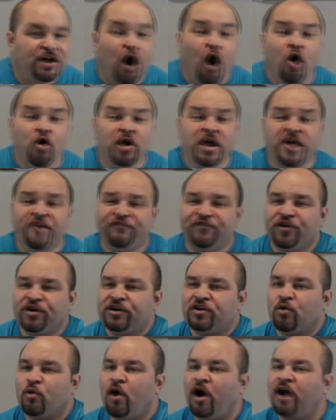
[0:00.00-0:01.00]
Only if you're
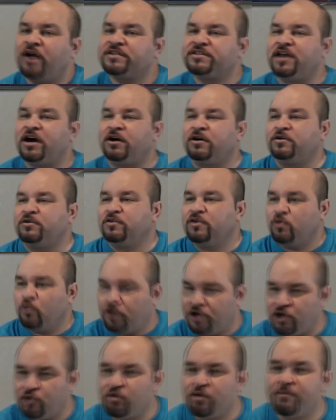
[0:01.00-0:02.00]
in the word though
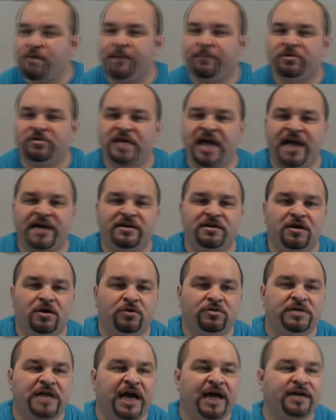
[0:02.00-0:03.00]
will you remember that and
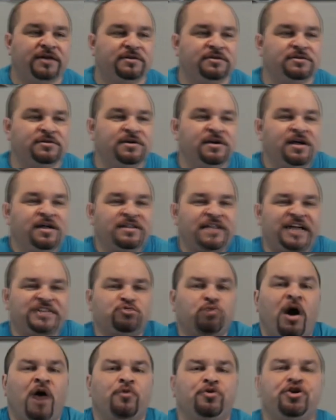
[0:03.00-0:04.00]
know that.
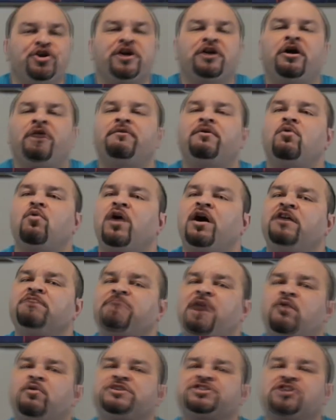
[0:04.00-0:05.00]
That's why when you get
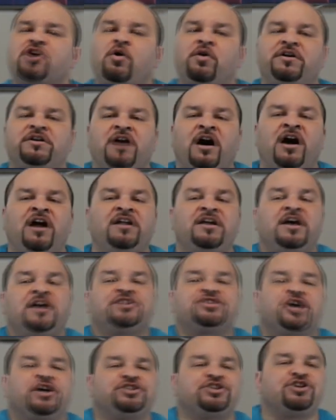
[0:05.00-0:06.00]
overwhelmed by what's going on,
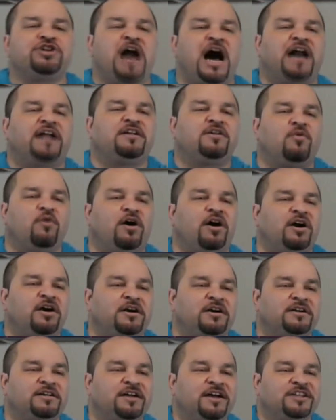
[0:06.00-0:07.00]
it's because you're not in the
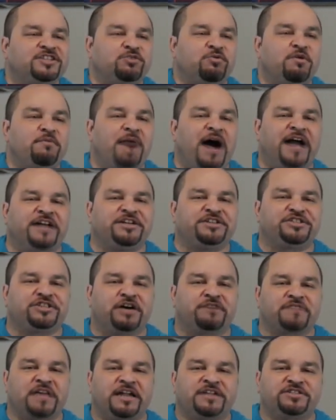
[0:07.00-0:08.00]
Word. To remind
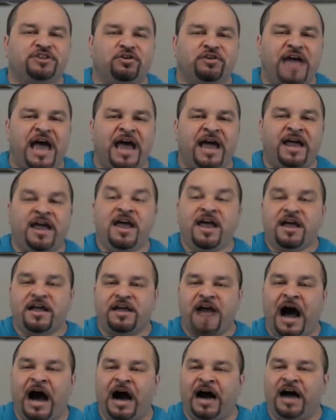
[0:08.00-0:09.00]
yourself that it's okay,
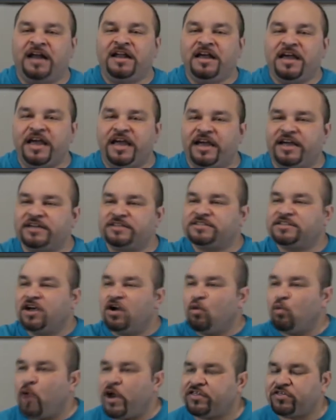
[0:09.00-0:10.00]
God is
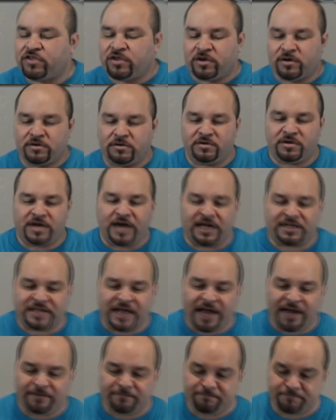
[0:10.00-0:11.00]
with you. You got
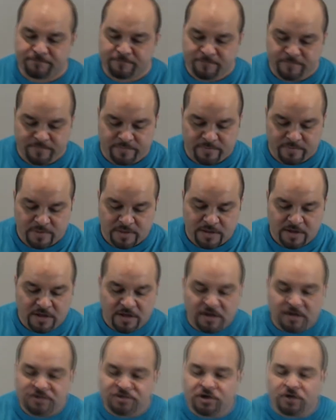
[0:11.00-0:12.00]
that?
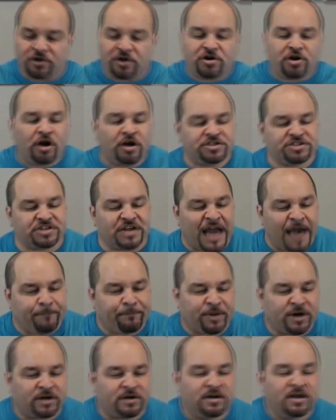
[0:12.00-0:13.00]
So the cursed
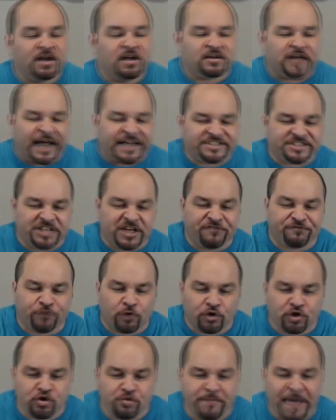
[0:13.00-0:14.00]
leper, like
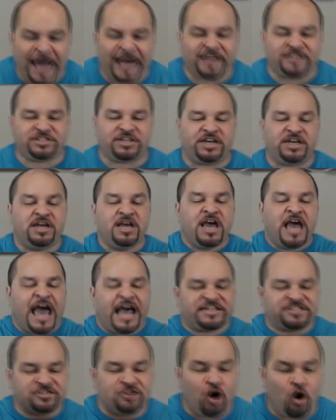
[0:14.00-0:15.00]
sinful humanity,
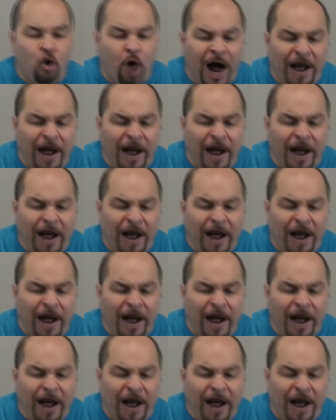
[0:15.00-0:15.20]
has no